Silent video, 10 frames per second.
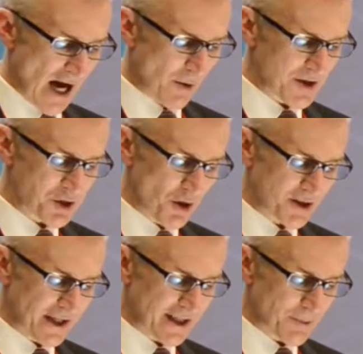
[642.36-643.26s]
Our
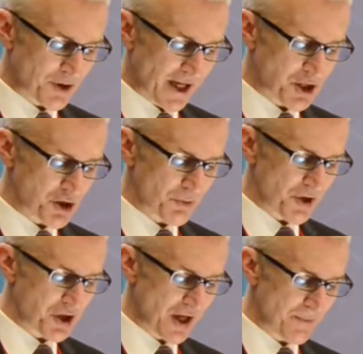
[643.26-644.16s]
strong data protection
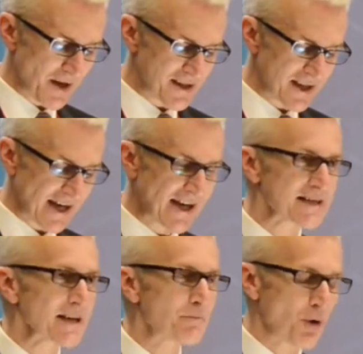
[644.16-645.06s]
regime is a
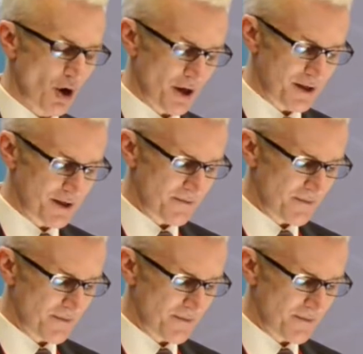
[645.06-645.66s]
case in point.